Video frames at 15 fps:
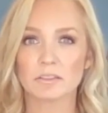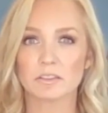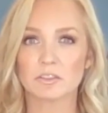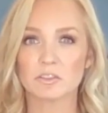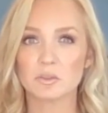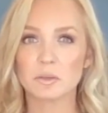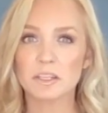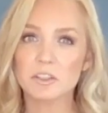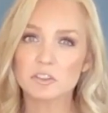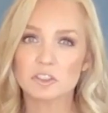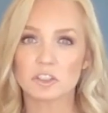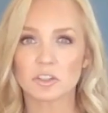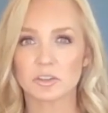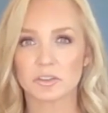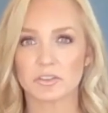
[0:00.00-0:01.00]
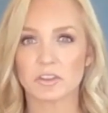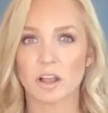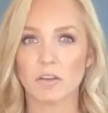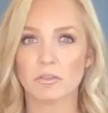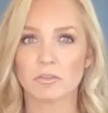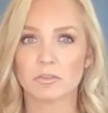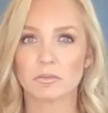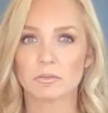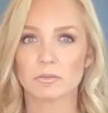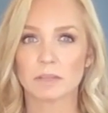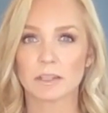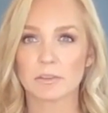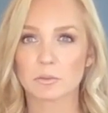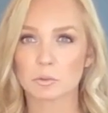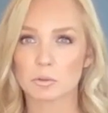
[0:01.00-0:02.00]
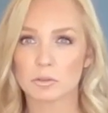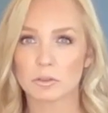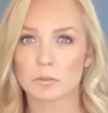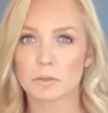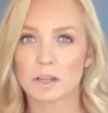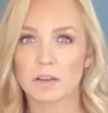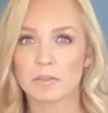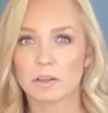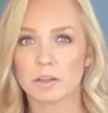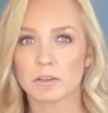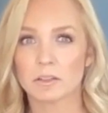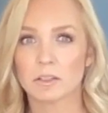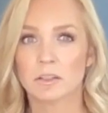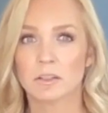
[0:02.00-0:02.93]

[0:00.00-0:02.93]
Did you injure yourself at school or whatever?